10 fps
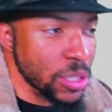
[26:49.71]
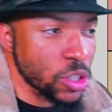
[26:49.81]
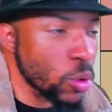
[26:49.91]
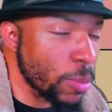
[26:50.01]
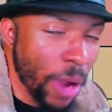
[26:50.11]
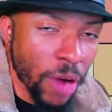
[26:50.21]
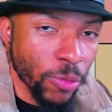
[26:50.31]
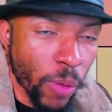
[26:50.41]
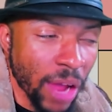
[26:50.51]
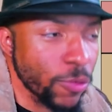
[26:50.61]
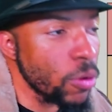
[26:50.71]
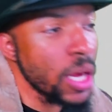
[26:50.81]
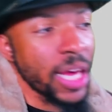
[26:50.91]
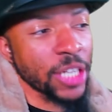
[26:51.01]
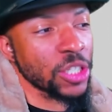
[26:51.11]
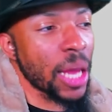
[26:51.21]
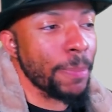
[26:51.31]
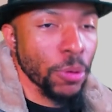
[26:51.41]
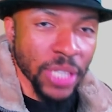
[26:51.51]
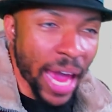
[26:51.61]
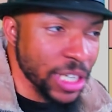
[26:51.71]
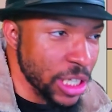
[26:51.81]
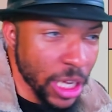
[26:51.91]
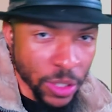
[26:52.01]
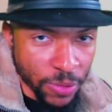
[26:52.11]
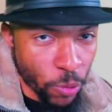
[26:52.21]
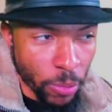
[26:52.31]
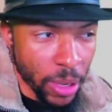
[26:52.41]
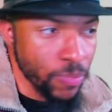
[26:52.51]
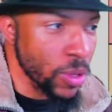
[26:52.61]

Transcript: sort of powerful rifle. It's just that bolt action kills it for me.